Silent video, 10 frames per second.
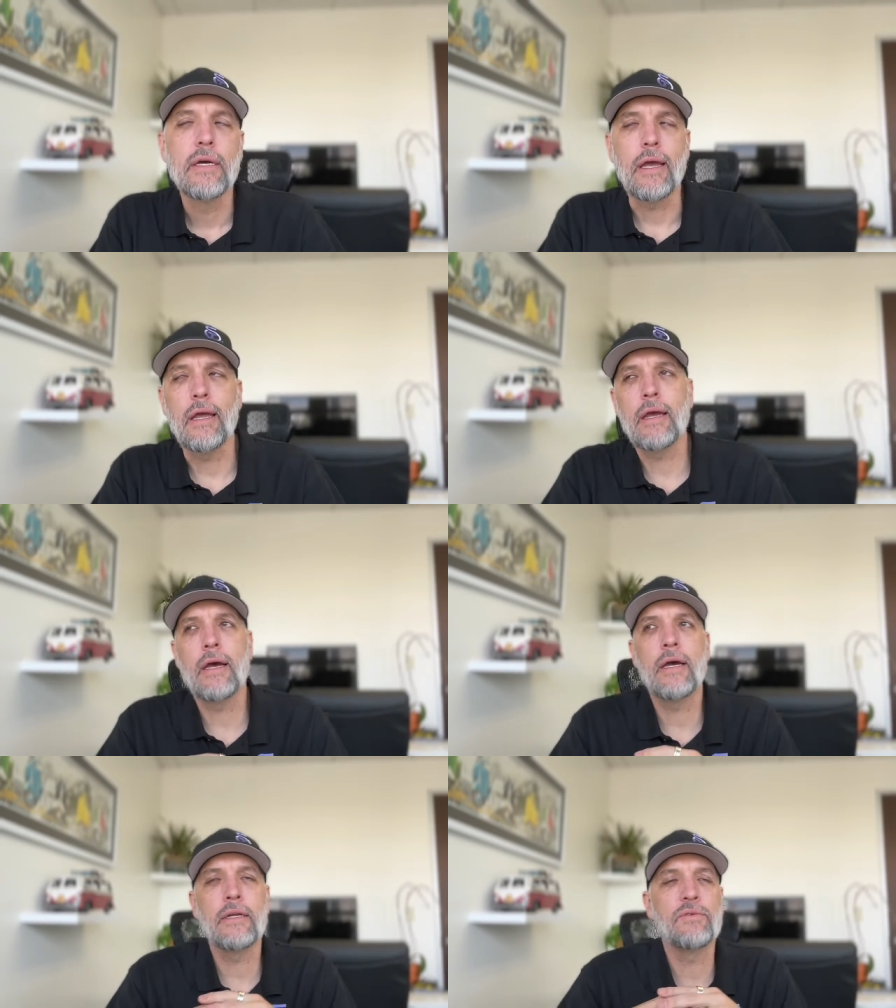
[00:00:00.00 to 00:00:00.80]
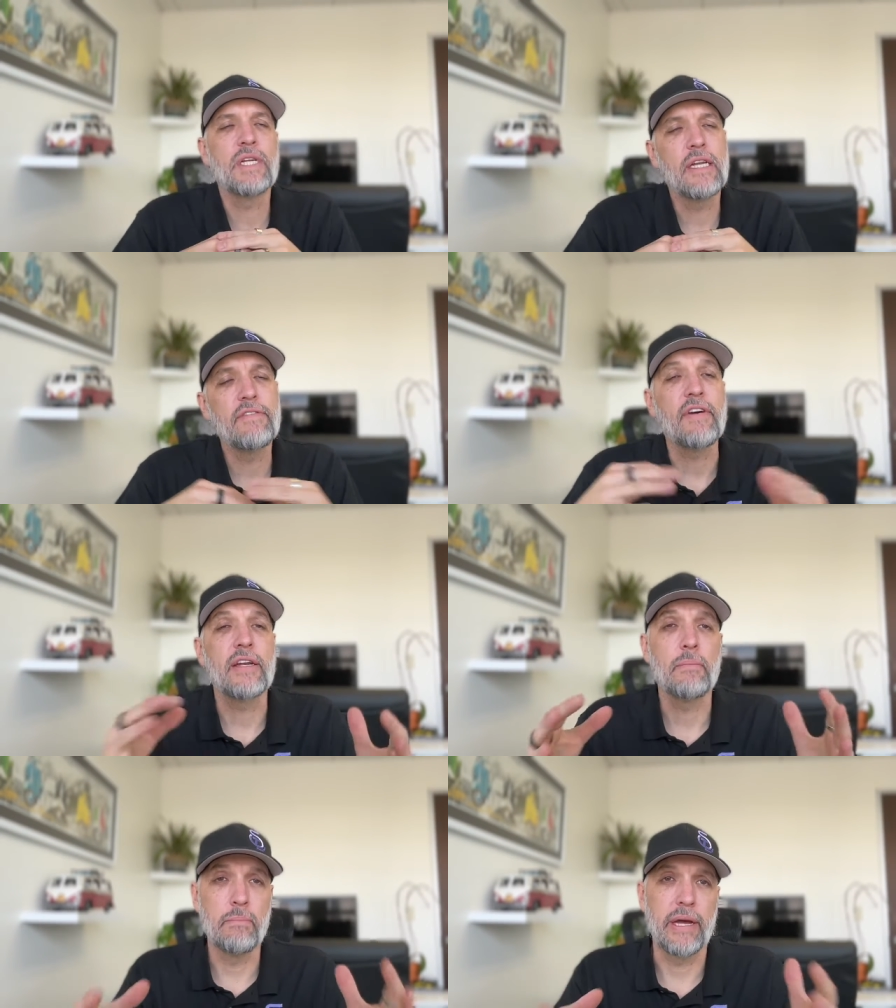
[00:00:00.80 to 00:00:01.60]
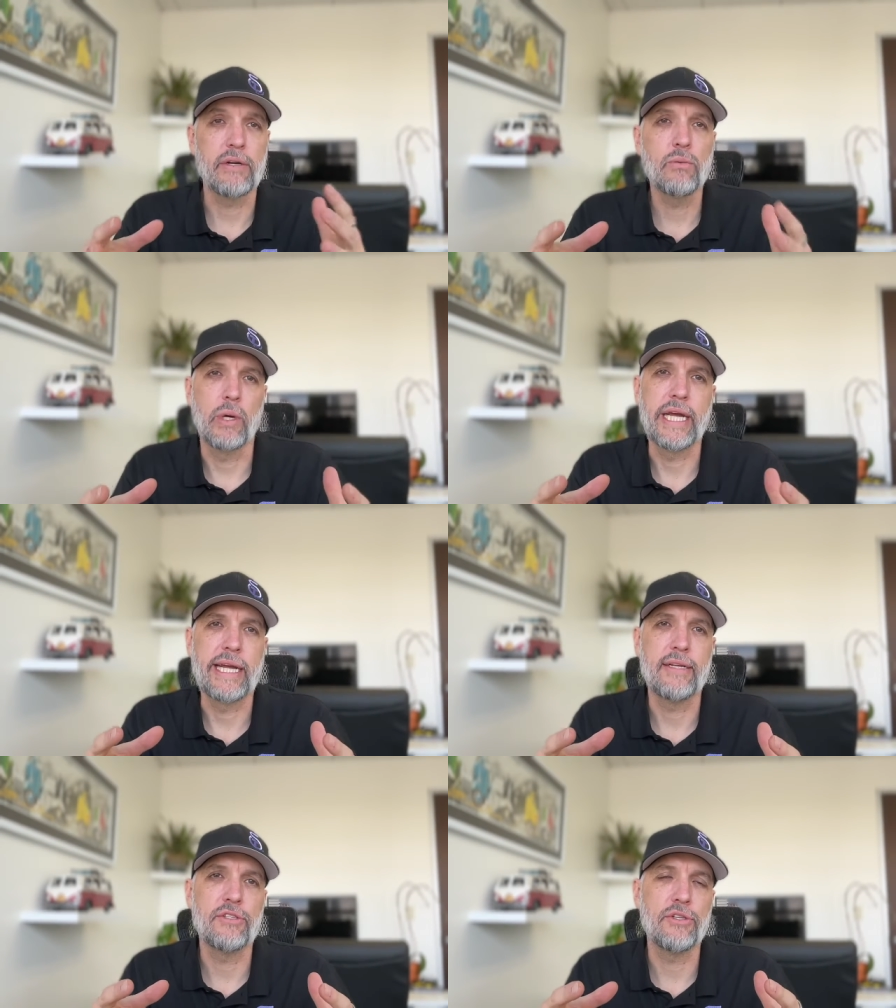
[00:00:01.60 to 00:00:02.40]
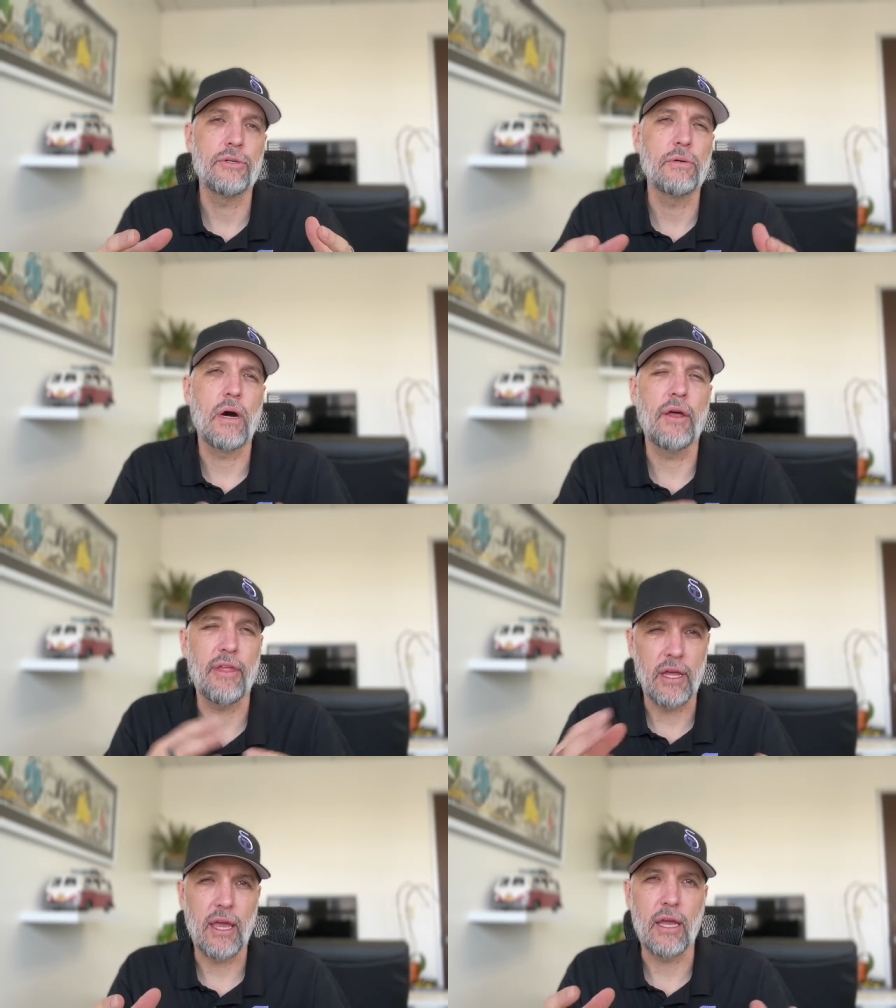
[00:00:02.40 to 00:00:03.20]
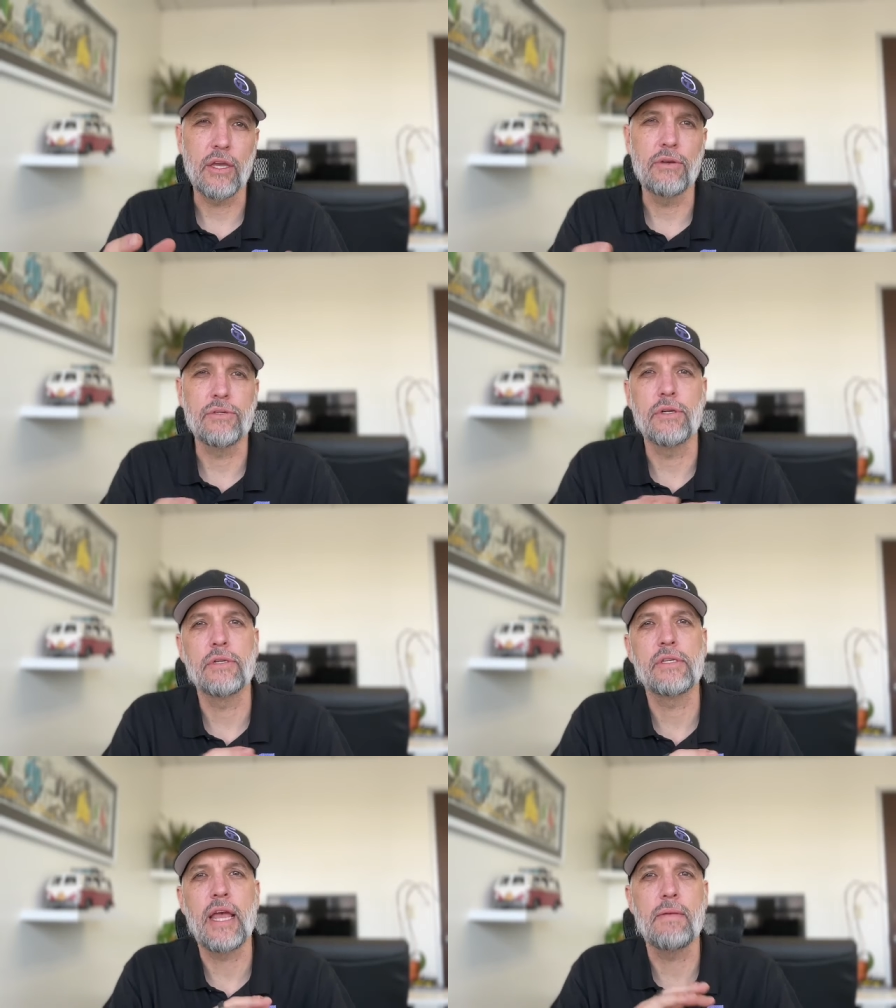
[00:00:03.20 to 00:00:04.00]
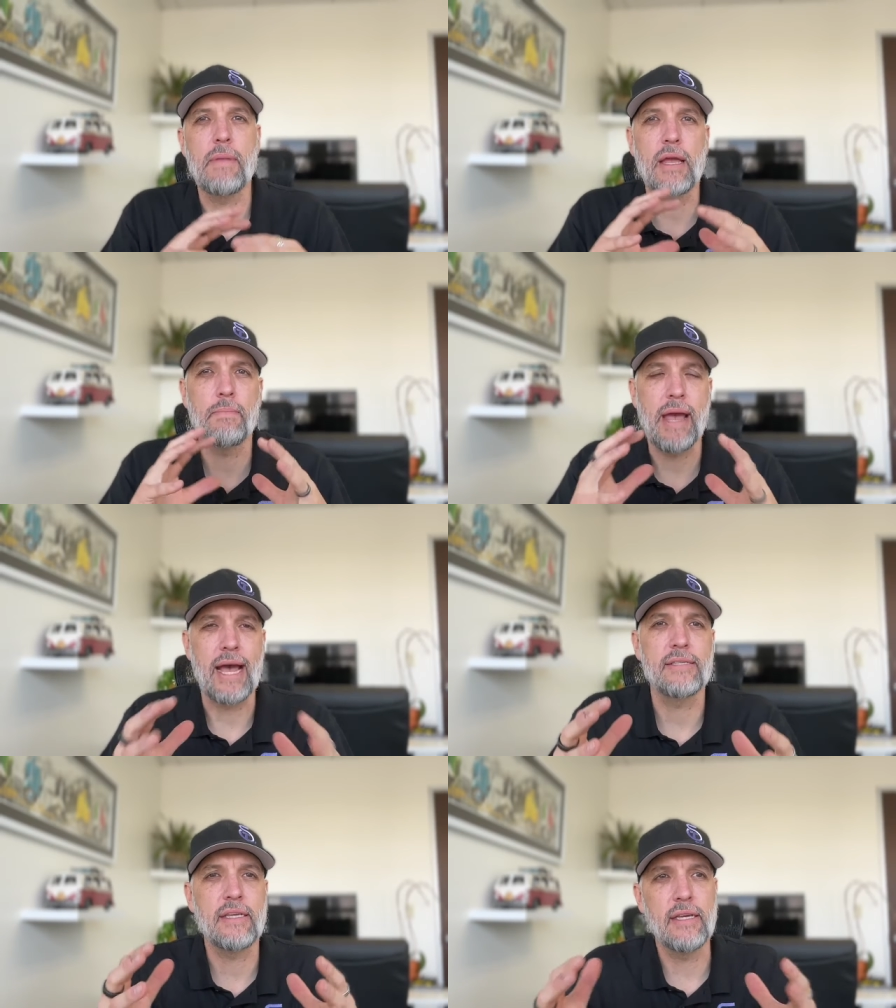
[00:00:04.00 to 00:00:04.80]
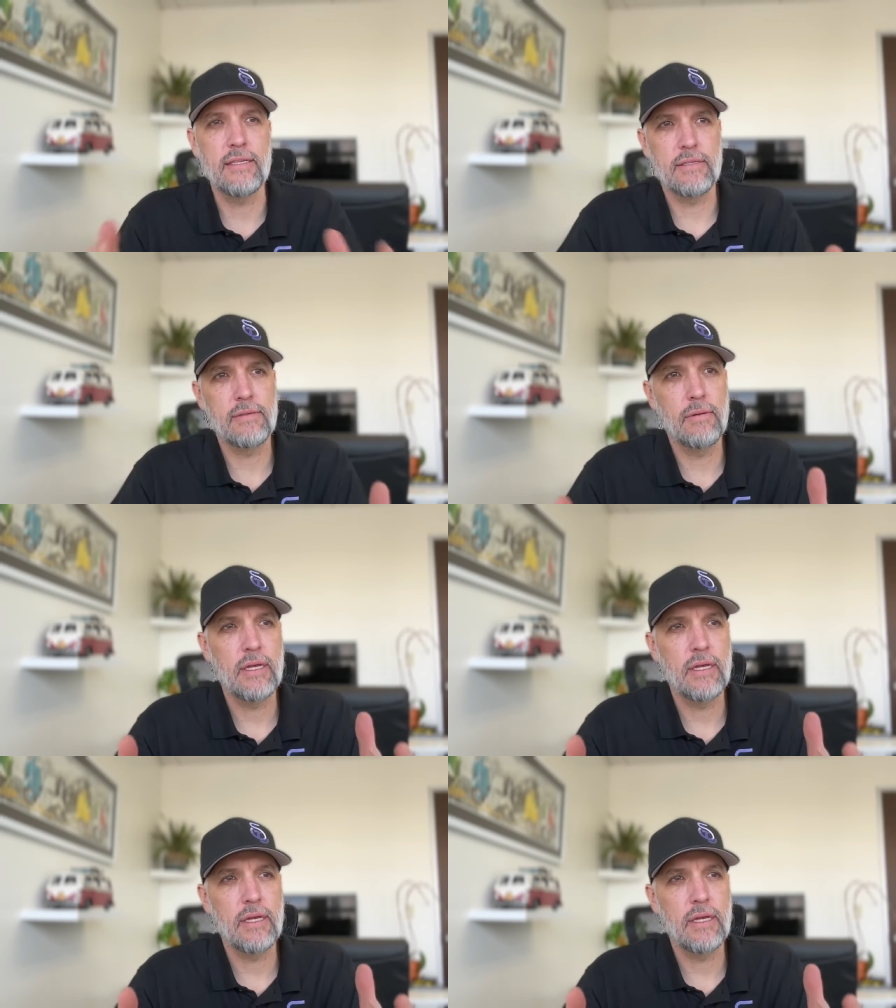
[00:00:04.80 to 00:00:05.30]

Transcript: And we need to find a better way to authenticate users and make passkeys